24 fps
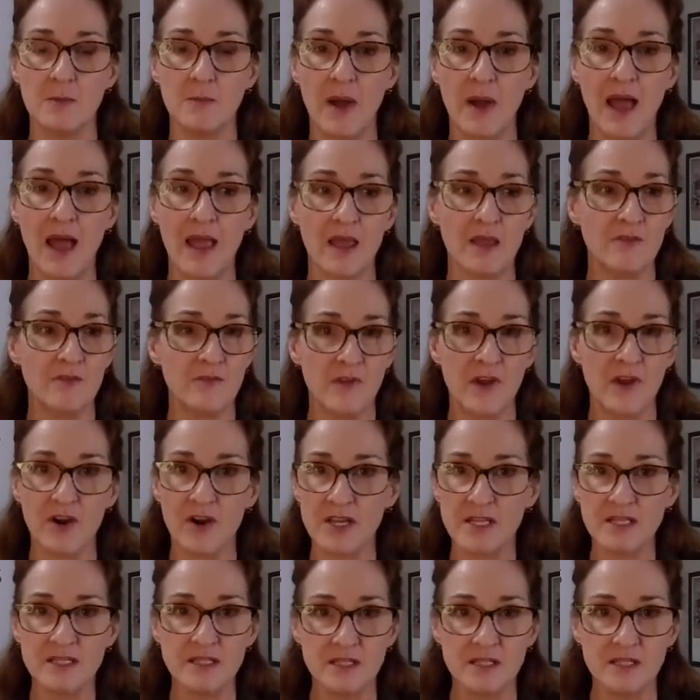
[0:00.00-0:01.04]
buy at
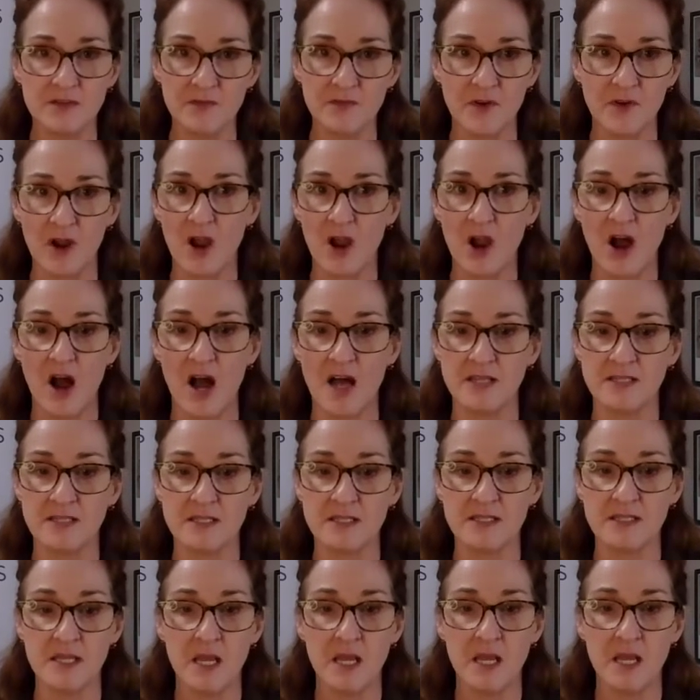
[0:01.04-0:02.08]
various different
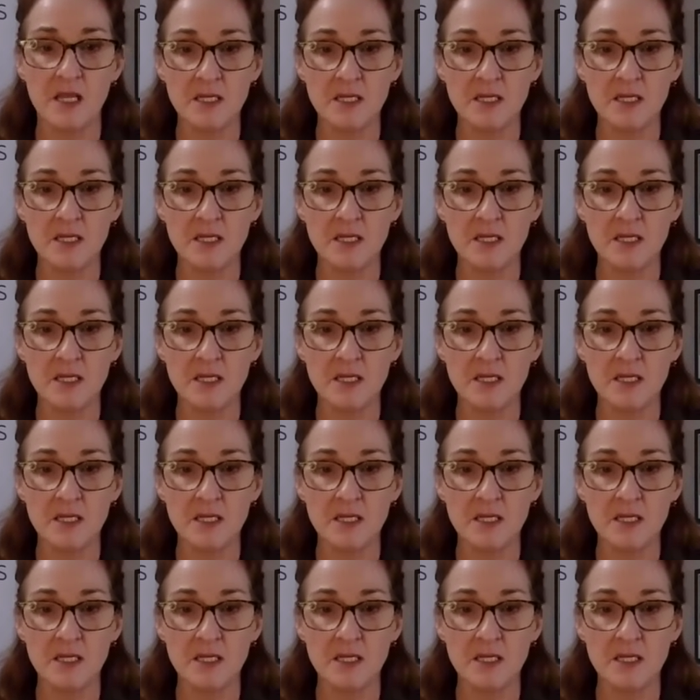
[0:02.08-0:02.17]
costs